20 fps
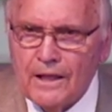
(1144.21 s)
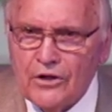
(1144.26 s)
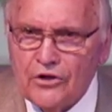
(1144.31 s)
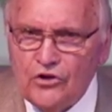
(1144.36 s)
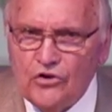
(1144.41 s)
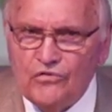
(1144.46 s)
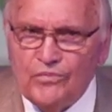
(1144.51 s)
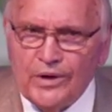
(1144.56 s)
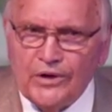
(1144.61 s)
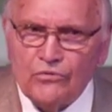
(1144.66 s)

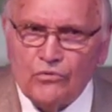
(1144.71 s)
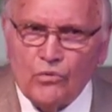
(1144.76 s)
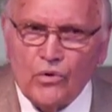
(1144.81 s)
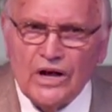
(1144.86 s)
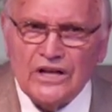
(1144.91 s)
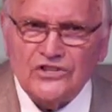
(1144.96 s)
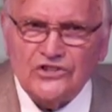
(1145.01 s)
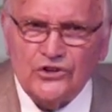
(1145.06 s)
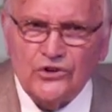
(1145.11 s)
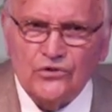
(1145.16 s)
You've been
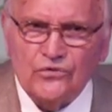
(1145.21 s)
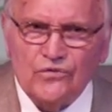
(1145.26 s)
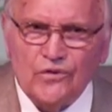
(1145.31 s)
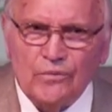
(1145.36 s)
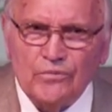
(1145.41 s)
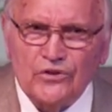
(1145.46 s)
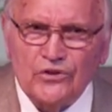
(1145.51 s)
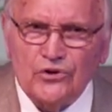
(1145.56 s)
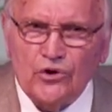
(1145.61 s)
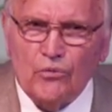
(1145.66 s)
rescued
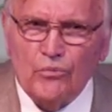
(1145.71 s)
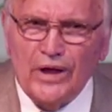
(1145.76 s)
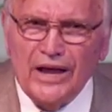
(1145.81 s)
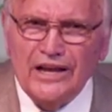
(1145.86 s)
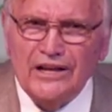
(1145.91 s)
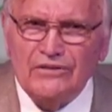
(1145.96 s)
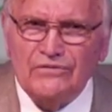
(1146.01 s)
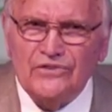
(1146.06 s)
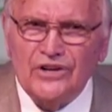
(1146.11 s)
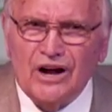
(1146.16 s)
from the
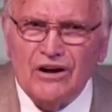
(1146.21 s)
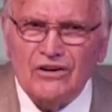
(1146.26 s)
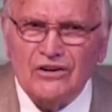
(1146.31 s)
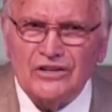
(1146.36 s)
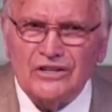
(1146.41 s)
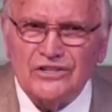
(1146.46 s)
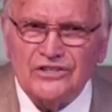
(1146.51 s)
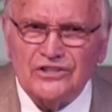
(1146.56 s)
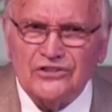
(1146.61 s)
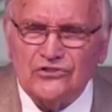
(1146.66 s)
domain of
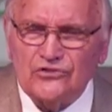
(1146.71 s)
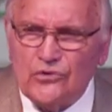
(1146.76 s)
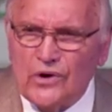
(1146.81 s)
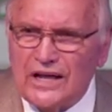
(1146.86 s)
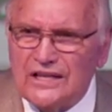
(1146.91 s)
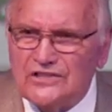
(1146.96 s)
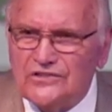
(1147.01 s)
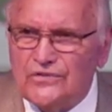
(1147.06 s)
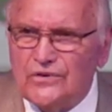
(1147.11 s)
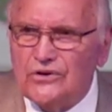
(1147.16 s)
darkness and
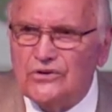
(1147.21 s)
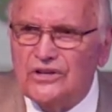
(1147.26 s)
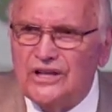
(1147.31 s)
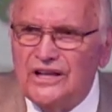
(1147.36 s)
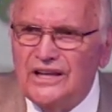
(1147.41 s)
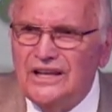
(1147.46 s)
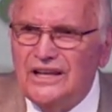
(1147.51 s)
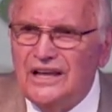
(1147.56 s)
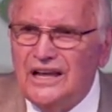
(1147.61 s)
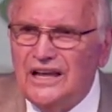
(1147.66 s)
transferred
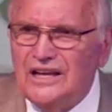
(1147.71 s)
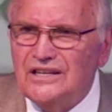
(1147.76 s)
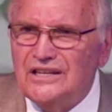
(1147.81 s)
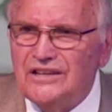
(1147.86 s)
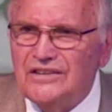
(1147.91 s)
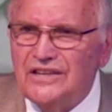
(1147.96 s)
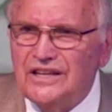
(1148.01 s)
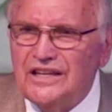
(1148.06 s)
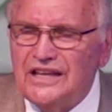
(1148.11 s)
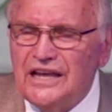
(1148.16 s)
into
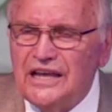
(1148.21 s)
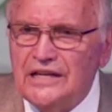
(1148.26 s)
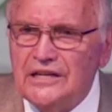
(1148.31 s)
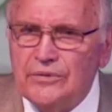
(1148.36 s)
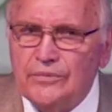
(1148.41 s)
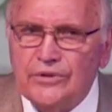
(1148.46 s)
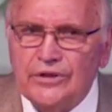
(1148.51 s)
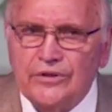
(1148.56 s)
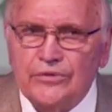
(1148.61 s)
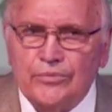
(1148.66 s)
the
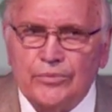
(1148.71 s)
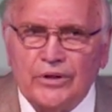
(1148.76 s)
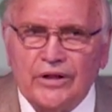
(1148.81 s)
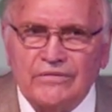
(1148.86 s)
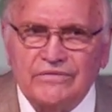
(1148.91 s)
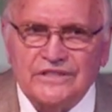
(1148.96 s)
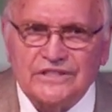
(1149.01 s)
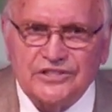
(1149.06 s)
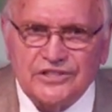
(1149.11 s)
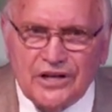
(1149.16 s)
kingdom of the
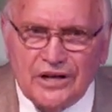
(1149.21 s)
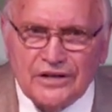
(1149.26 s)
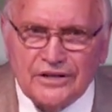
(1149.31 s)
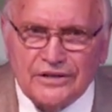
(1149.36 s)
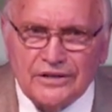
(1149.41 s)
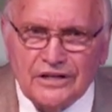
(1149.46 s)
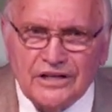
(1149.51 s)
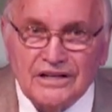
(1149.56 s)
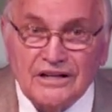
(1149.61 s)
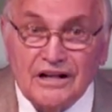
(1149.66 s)
beloved
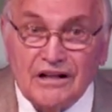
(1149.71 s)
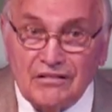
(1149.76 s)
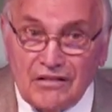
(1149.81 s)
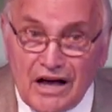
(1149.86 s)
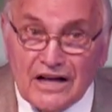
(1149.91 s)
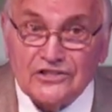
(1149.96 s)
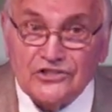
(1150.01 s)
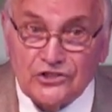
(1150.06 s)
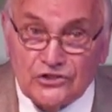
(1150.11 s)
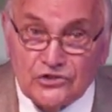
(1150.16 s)
Son.
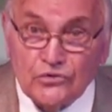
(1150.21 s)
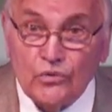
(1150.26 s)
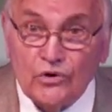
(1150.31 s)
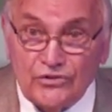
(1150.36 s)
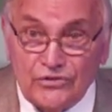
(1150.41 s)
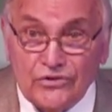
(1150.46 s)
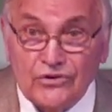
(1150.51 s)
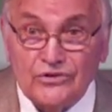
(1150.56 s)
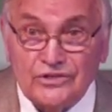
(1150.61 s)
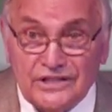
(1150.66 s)
Colossians
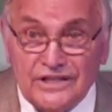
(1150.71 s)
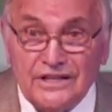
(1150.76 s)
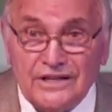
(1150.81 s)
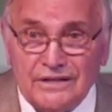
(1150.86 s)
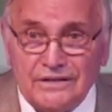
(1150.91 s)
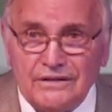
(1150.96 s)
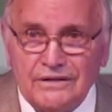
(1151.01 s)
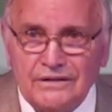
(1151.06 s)
1.13.